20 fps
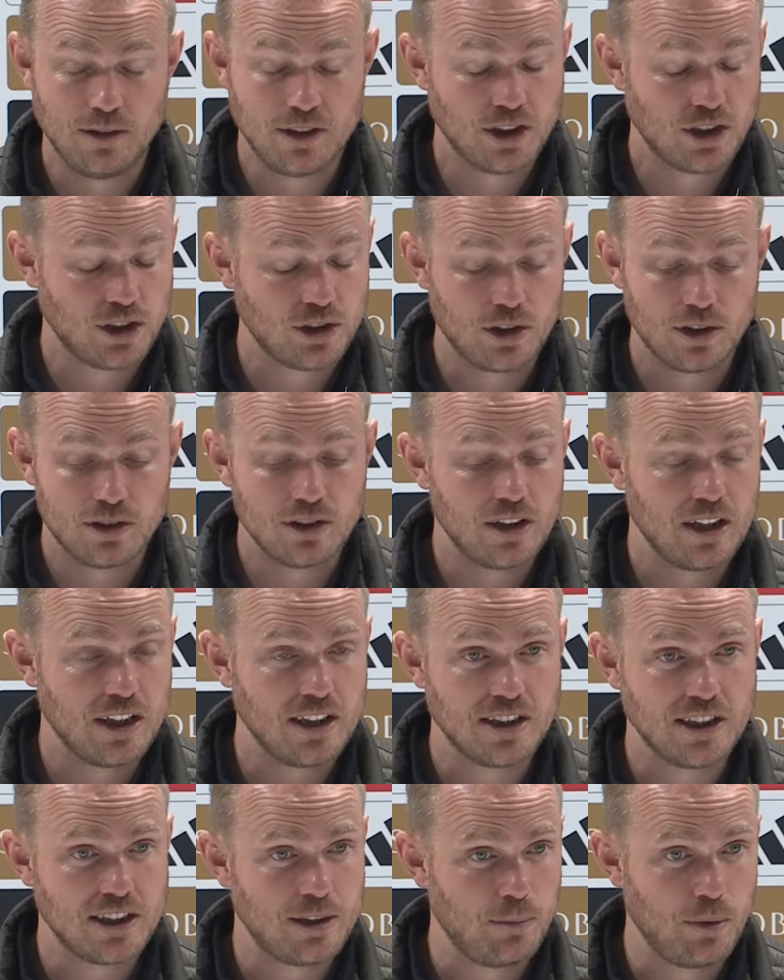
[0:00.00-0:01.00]
It certainly
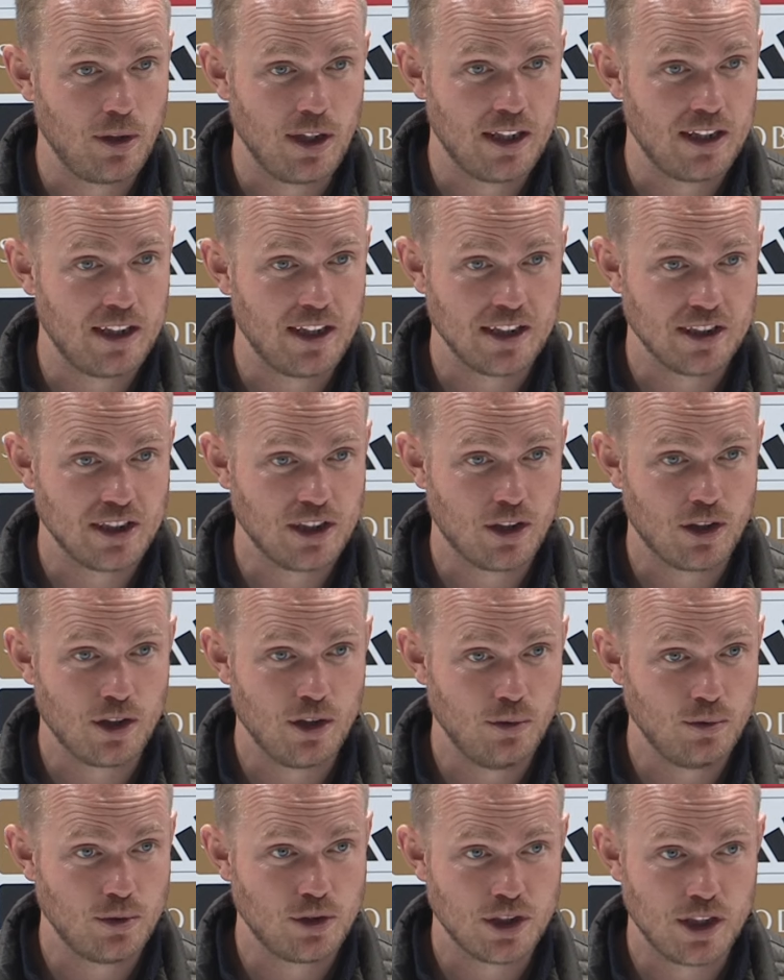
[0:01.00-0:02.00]
is stimulating as a
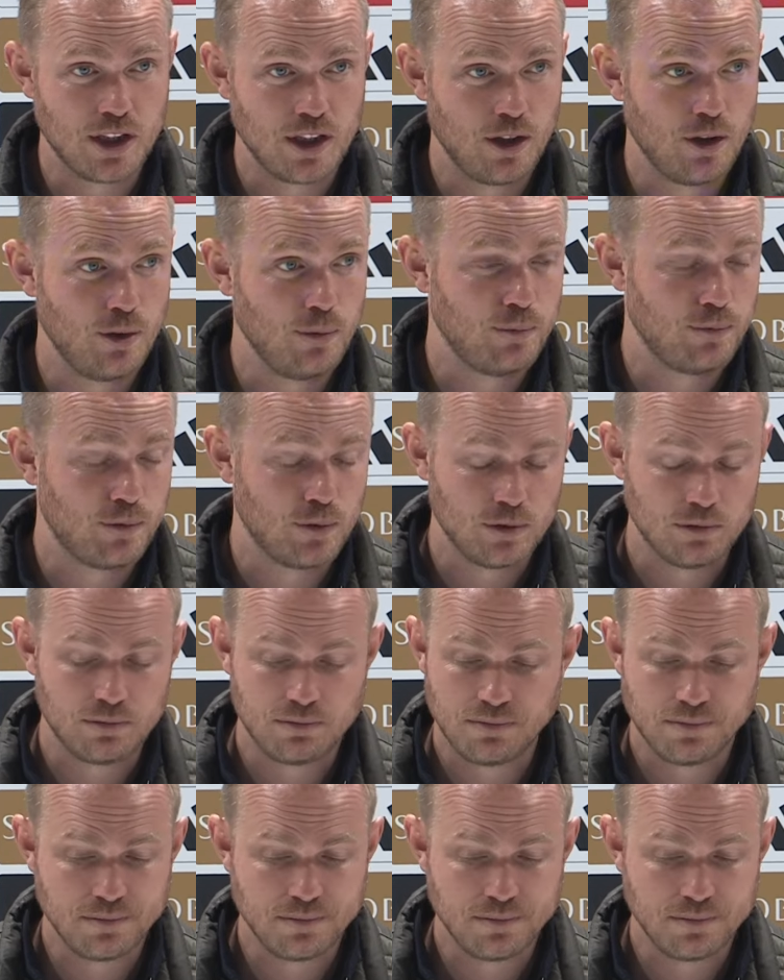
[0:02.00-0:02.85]
coach, and I hope for